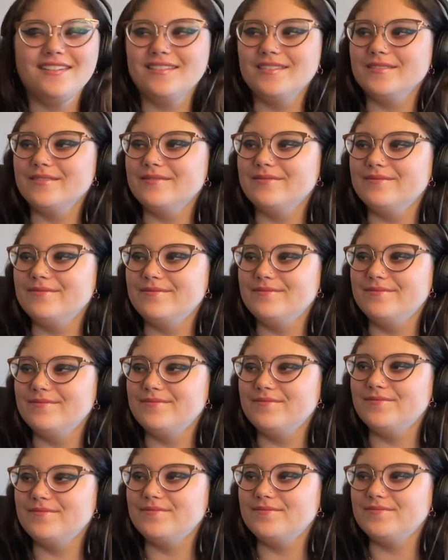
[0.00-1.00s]

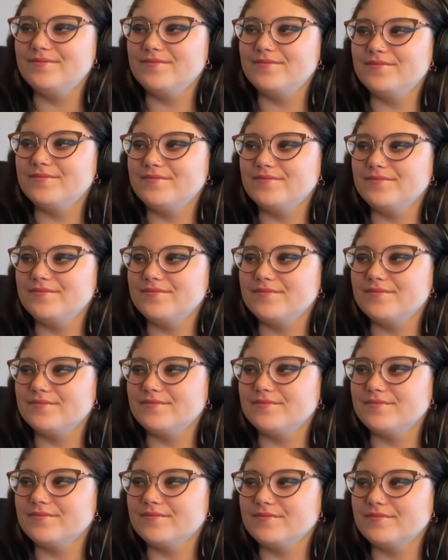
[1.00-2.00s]

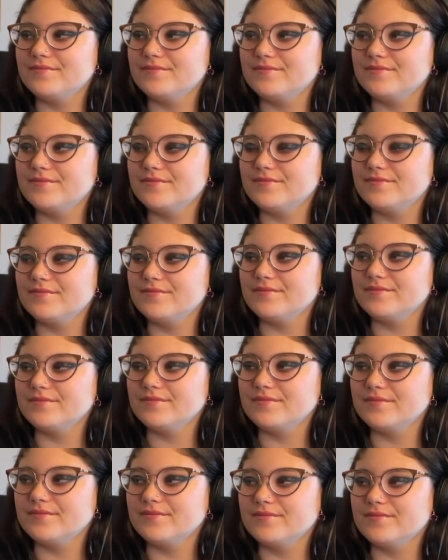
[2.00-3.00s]

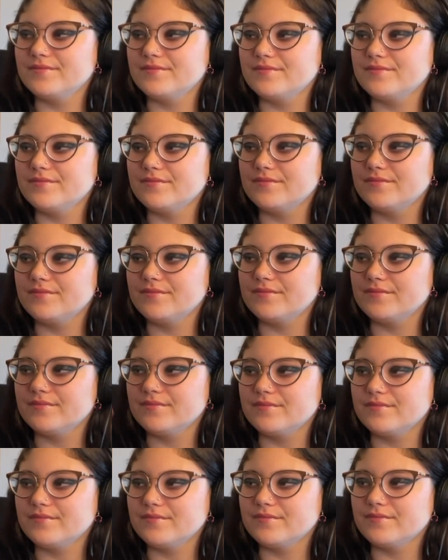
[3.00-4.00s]

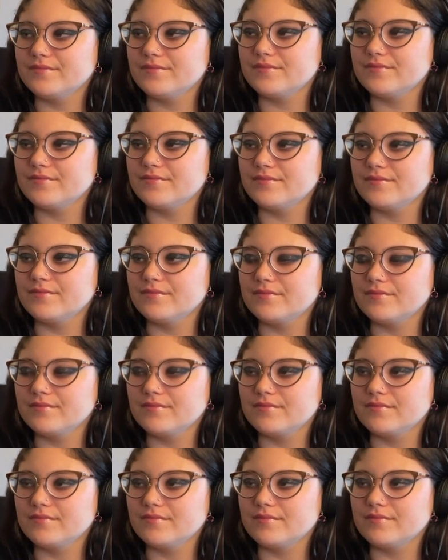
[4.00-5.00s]

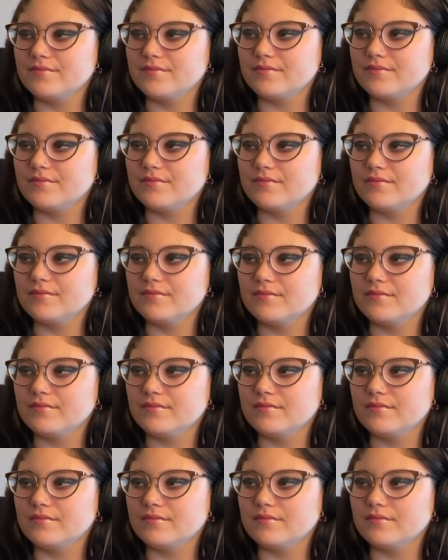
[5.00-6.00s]

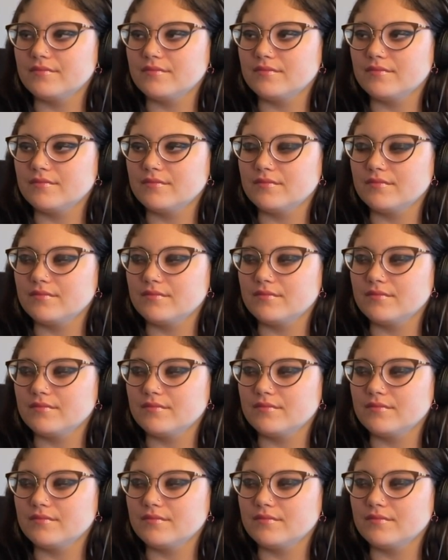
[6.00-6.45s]
The person shown says nothing.